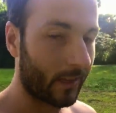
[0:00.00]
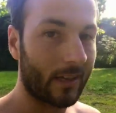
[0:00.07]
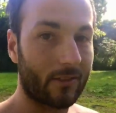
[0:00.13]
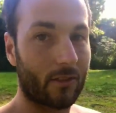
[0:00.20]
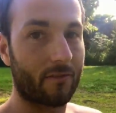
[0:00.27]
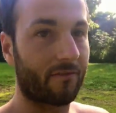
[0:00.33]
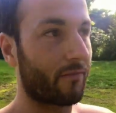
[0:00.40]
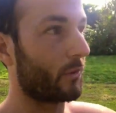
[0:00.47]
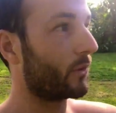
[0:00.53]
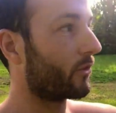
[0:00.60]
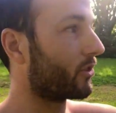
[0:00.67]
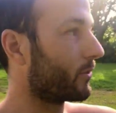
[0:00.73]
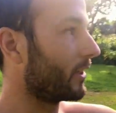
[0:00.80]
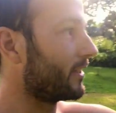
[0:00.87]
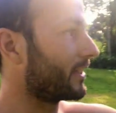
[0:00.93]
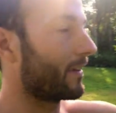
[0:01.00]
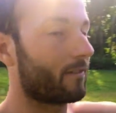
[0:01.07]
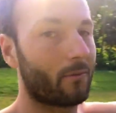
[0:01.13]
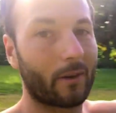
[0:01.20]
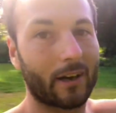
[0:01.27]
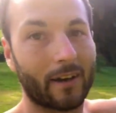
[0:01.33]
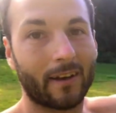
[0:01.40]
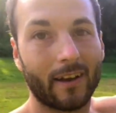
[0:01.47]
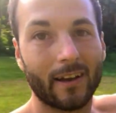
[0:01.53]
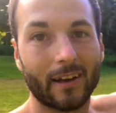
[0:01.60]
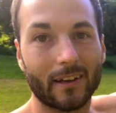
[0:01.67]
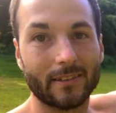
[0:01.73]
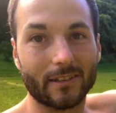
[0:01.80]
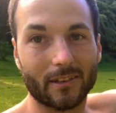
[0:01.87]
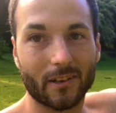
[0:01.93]
There's just fruit trees everywhere.
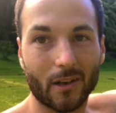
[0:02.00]
There's